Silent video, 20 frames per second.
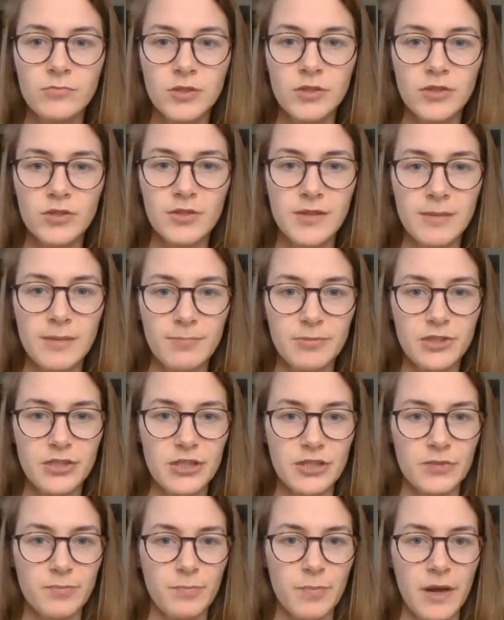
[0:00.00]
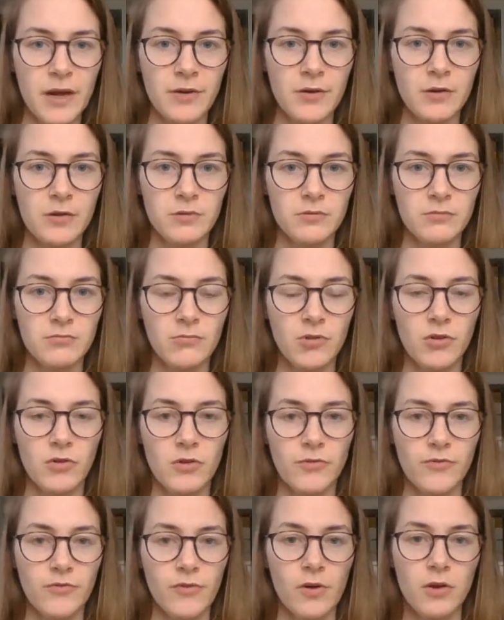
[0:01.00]
slip stitch pattern on the
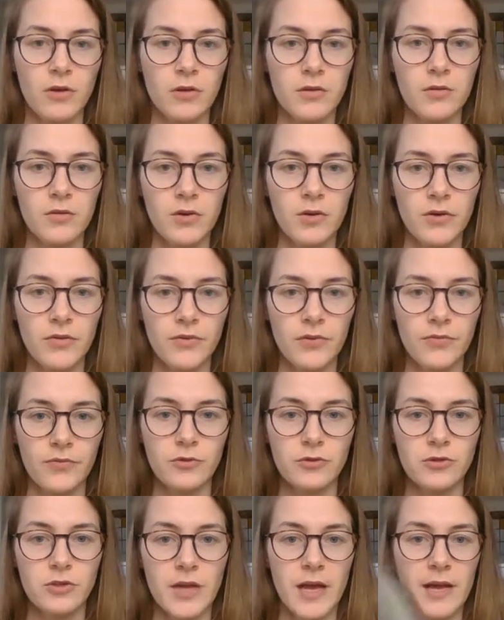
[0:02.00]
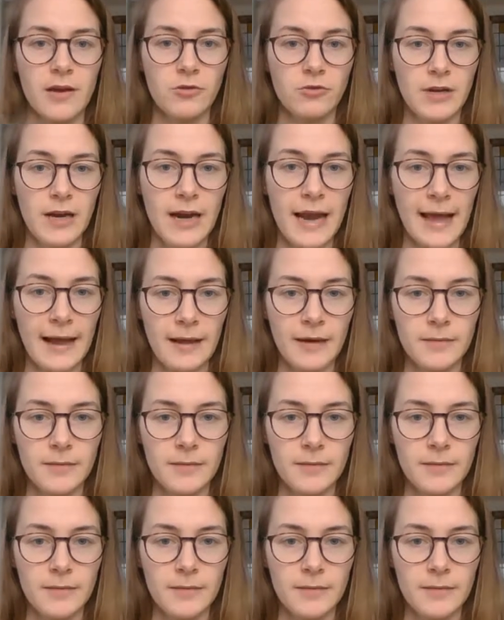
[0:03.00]
front of the foot and on the leg.